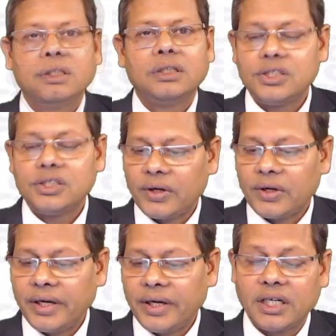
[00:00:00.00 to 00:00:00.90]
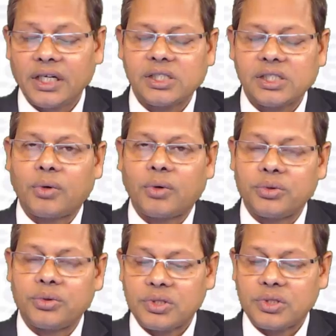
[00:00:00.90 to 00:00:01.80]
for agricultural
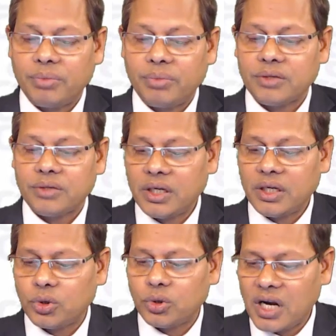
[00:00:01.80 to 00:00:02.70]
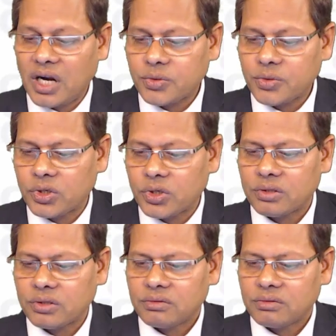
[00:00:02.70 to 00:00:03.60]
produce. But what about transport?
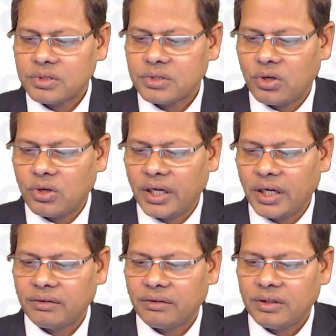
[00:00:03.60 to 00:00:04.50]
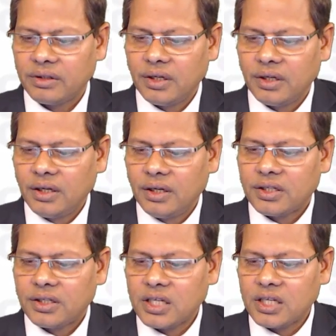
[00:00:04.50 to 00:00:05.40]
Sorry,
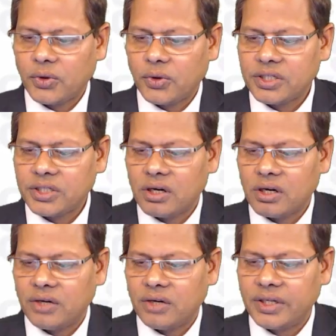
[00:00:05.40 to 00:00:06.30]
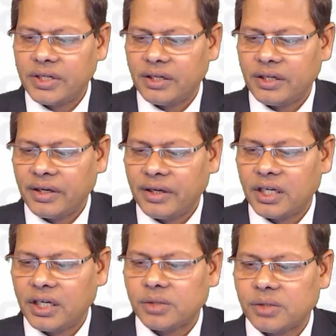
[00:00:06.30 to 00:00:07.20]
transport is not covered here.
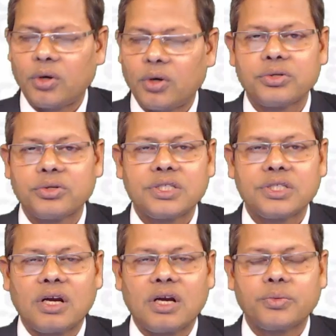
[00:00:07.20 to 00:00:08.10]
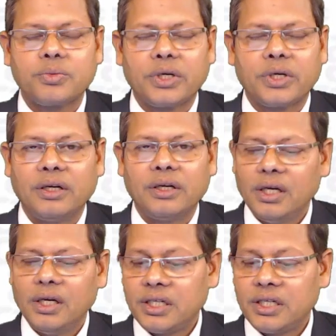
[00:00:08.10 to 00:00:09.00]
Agriculture produce is transported. It
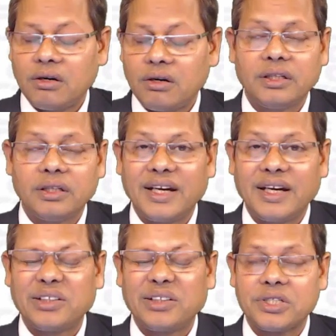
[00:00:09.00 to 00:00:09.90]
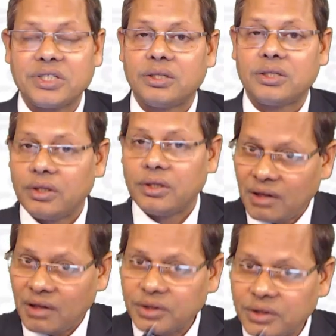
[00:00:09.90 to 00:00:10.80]
is not in the negative list.
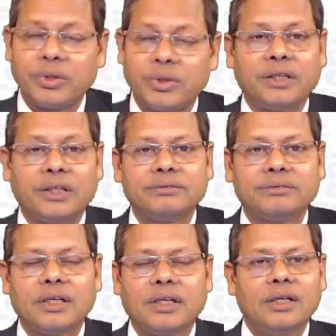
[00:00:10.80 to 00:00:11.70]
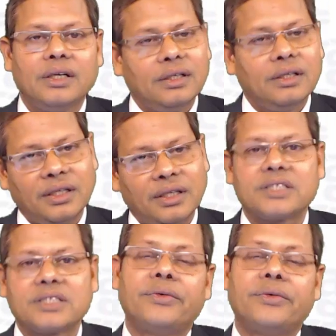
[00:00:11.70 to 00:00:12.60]
Nothing to worry. That is
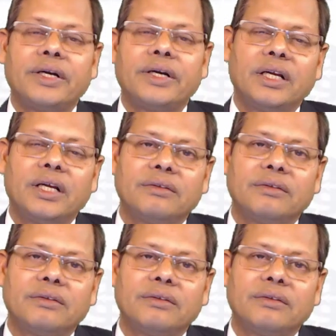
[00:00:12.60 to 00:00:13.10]
covered under